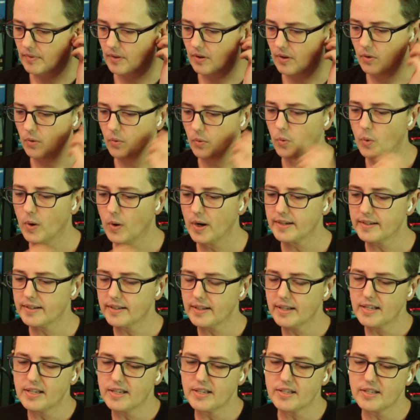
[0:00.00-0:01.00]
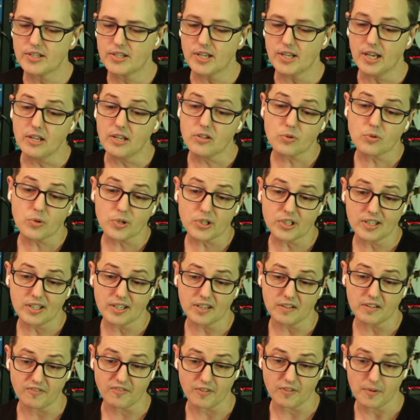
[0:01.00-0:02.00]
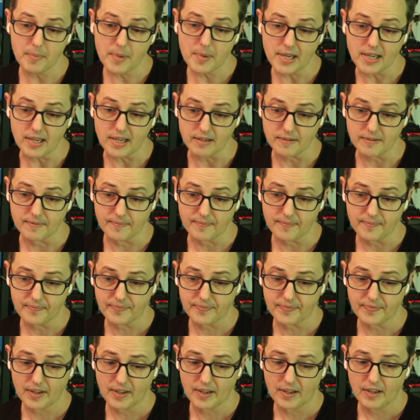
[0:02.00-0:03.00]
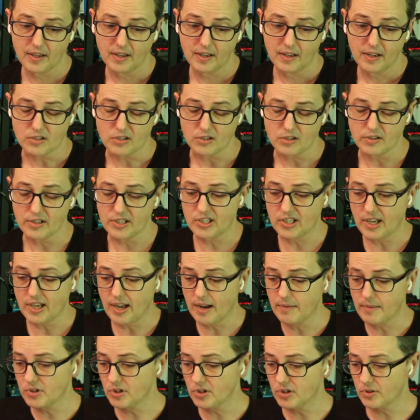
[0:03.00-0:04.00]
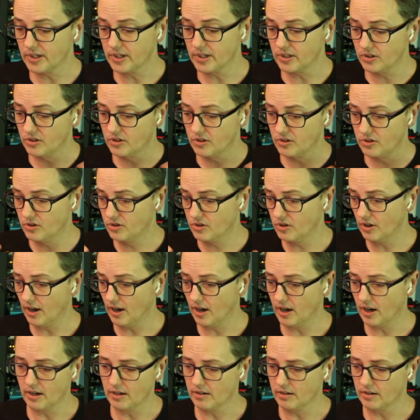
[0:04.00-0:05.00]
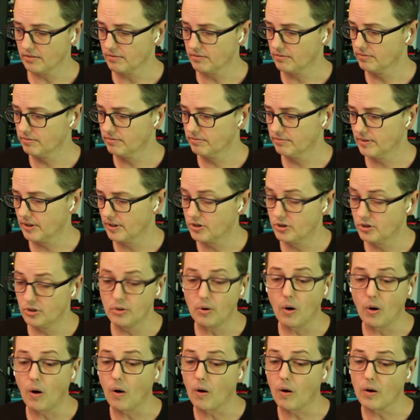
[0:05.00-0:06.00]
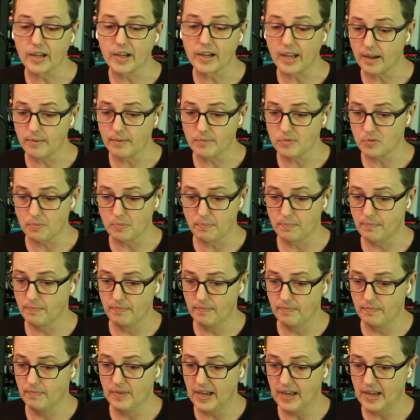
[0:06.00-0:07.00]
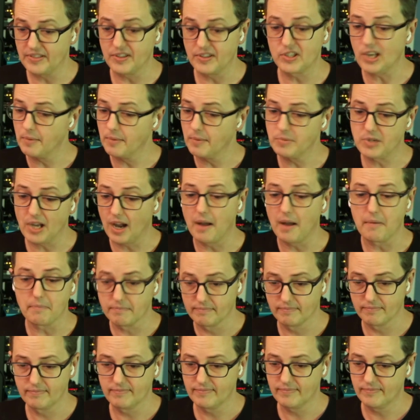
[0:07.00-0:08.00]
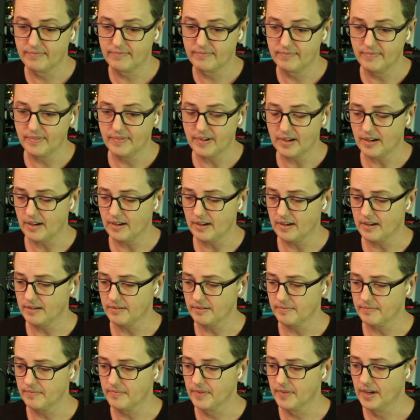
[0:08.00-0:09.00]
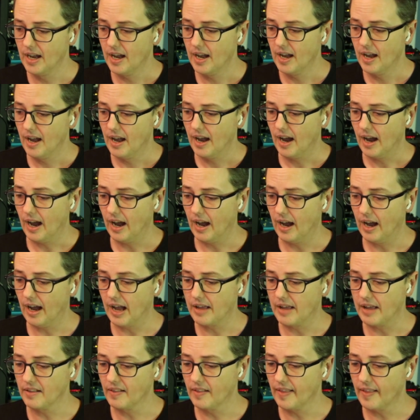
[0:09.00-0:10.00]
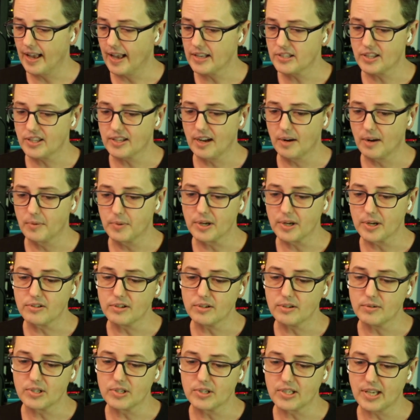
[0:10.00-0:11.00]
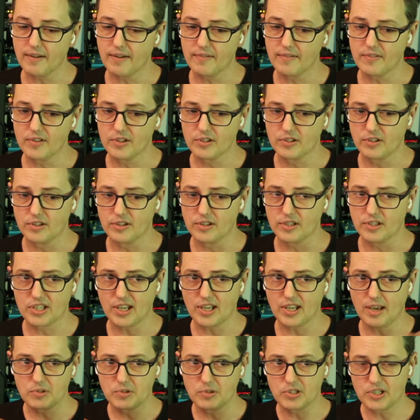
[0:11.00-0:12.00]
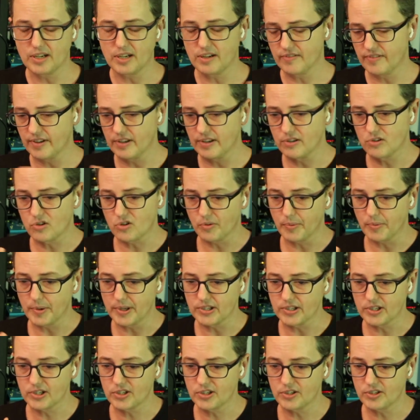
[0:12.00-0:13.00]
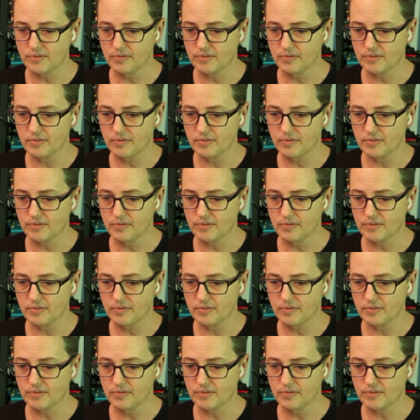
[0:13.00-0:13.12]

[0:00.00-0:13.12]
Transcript: What is interesting for me? So let's say I'm doing 2 horror games at the same time. The last thing I want to do is have the same set of instruments